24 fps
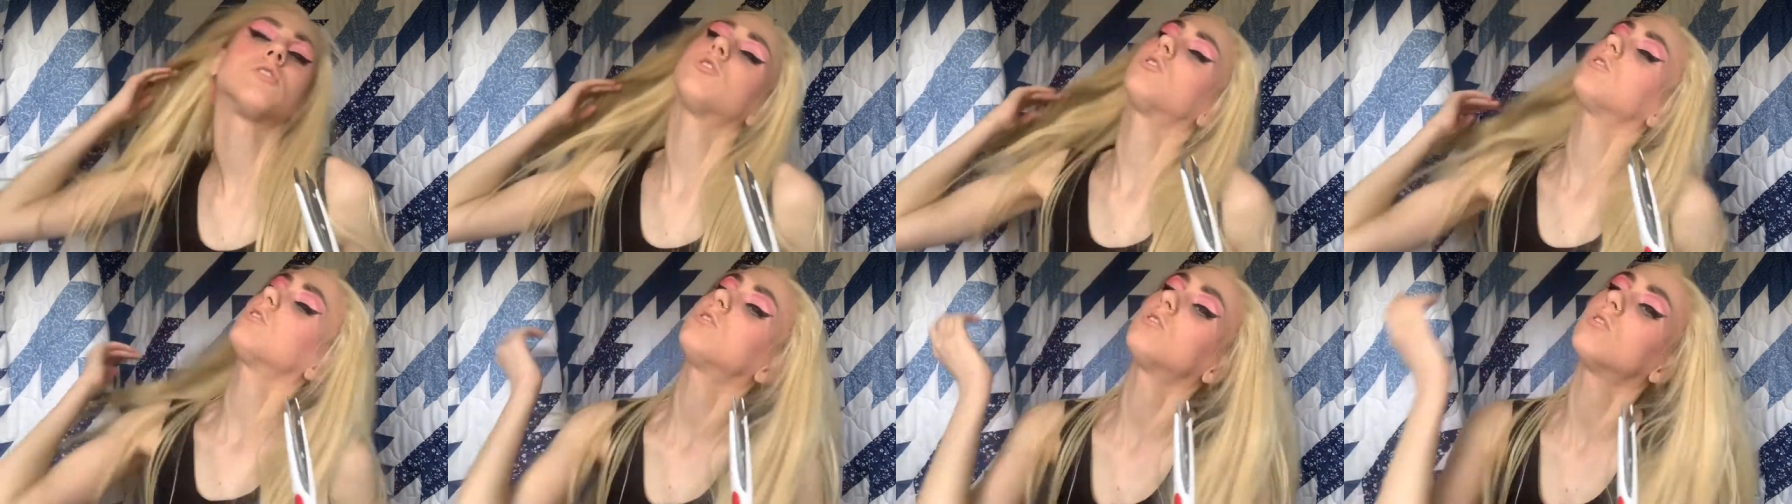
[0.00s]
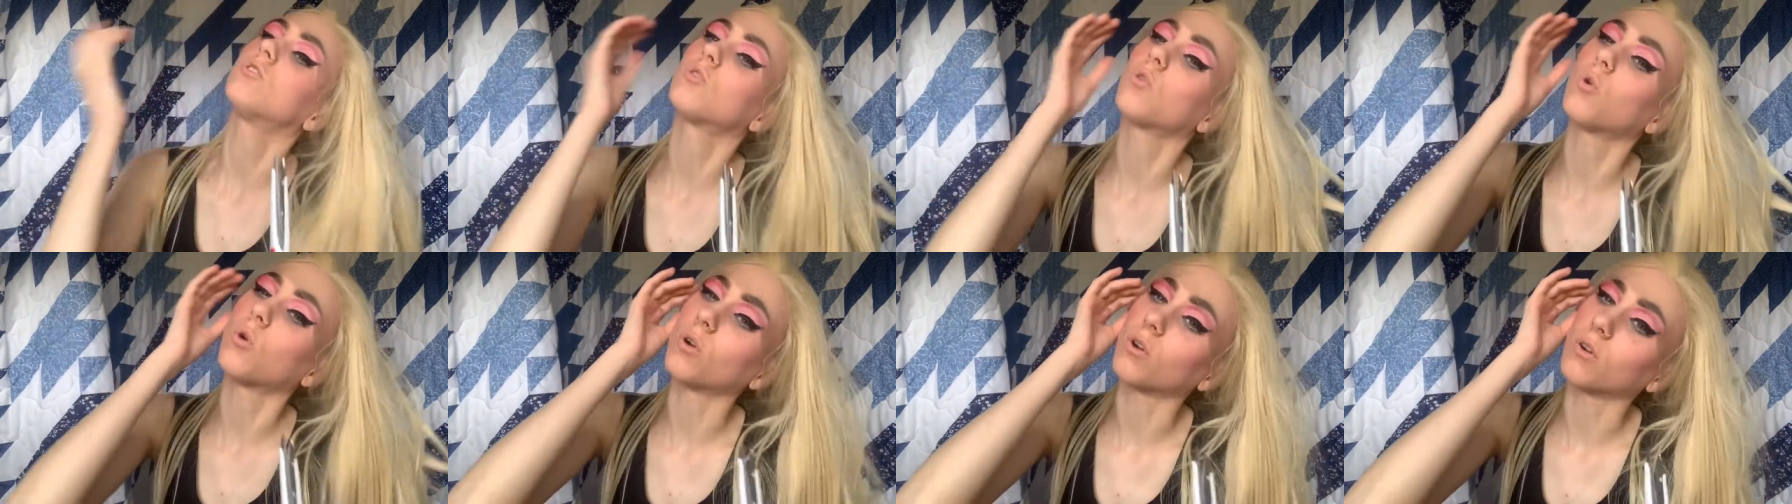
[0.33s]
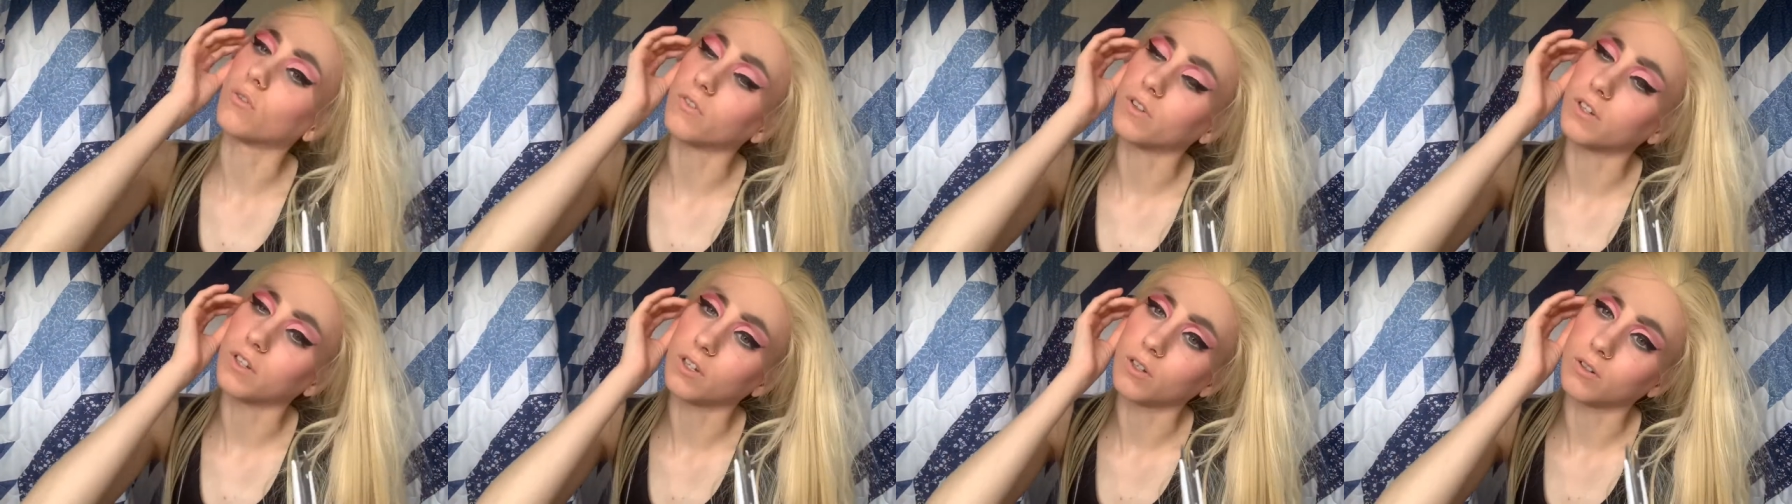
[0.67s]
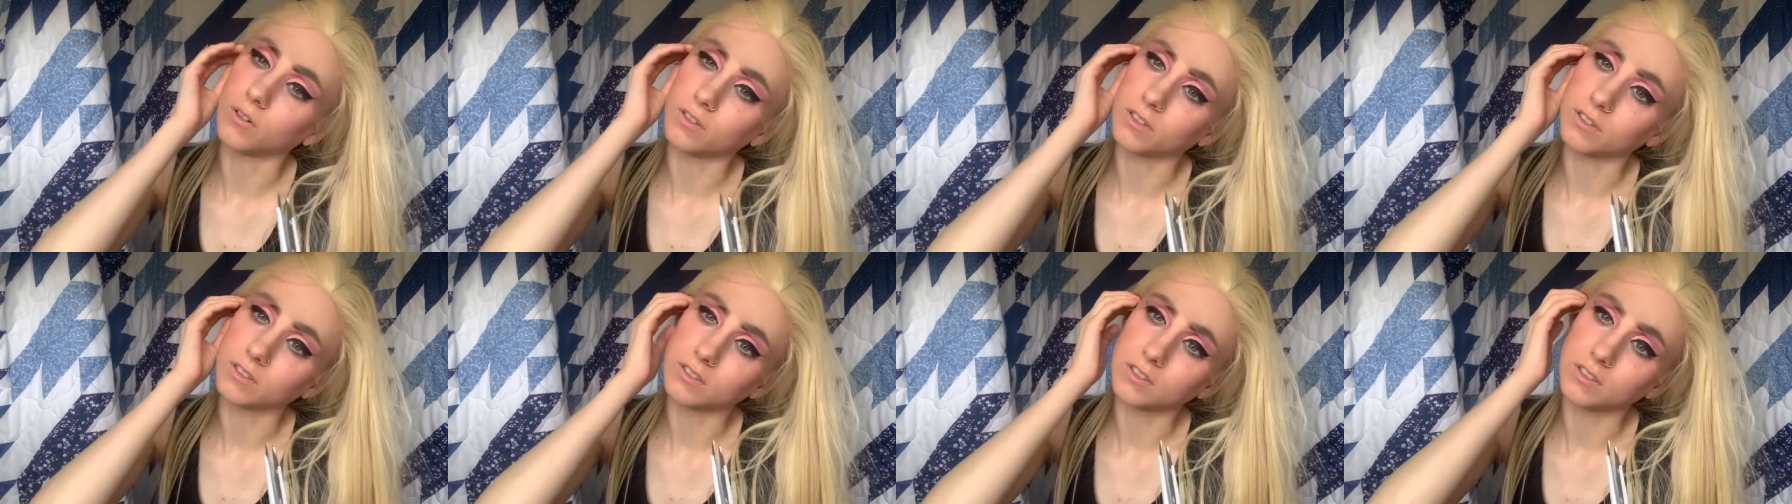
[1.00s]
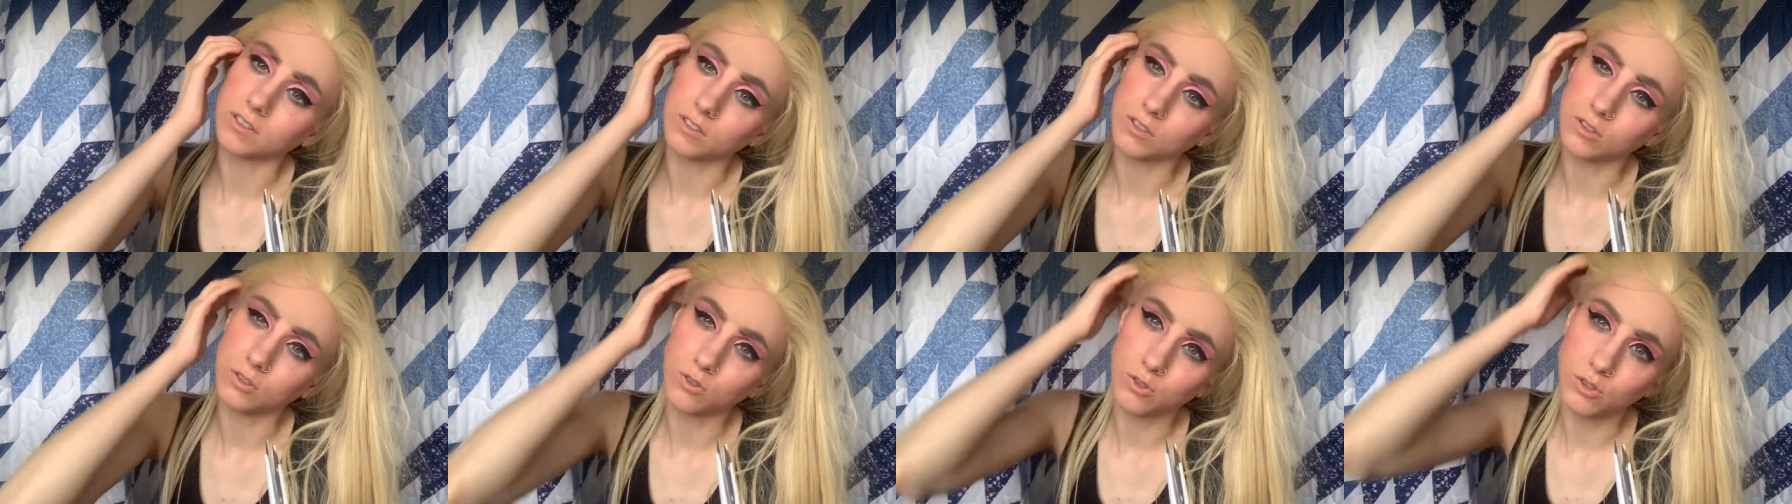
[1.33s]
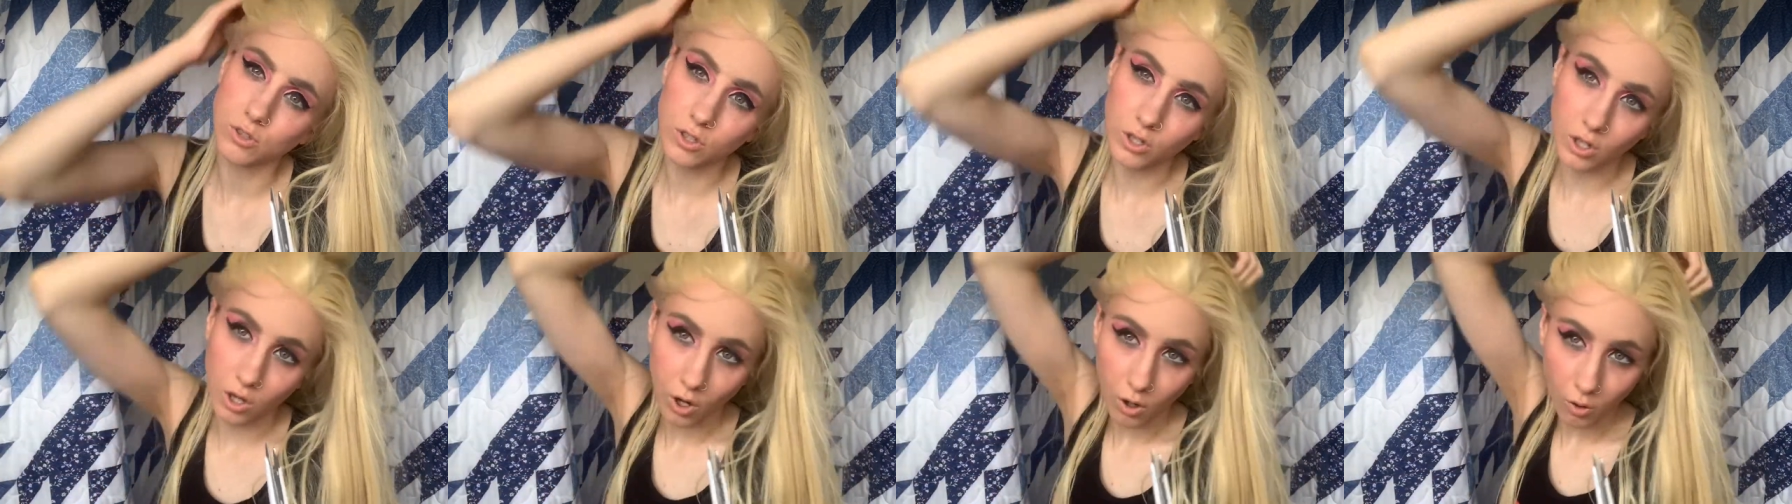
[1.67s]
this tutorial video and it says you should
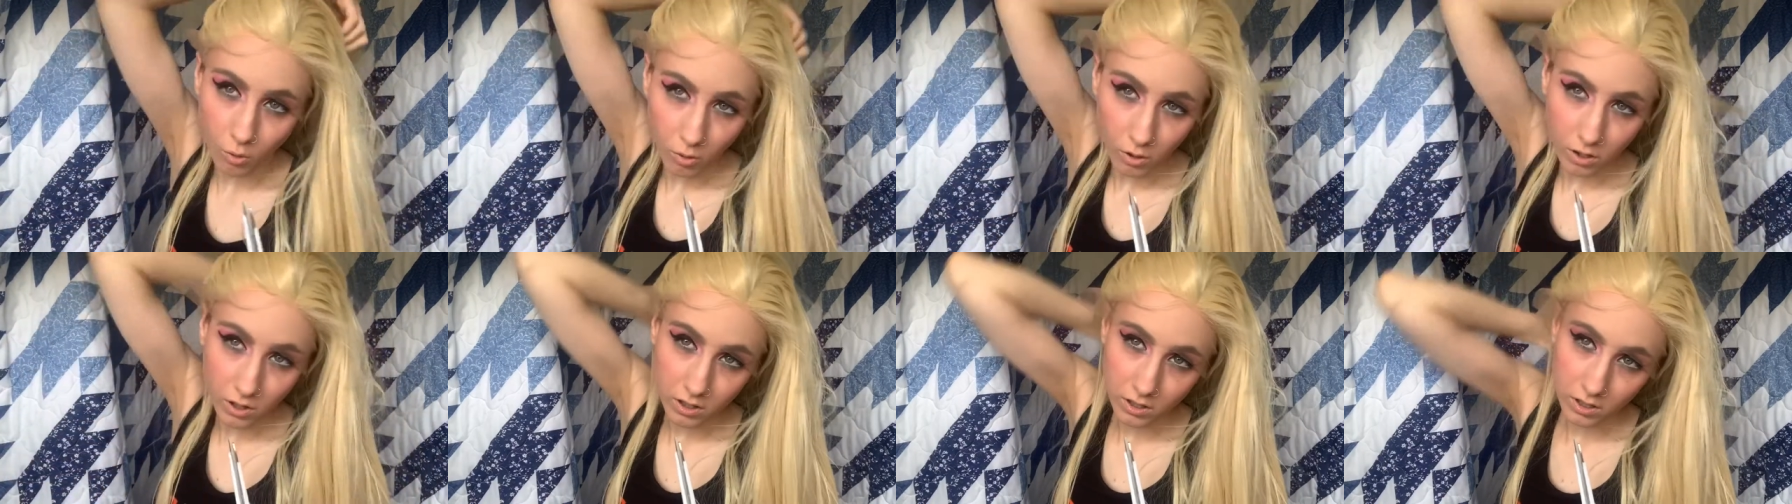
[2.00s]
go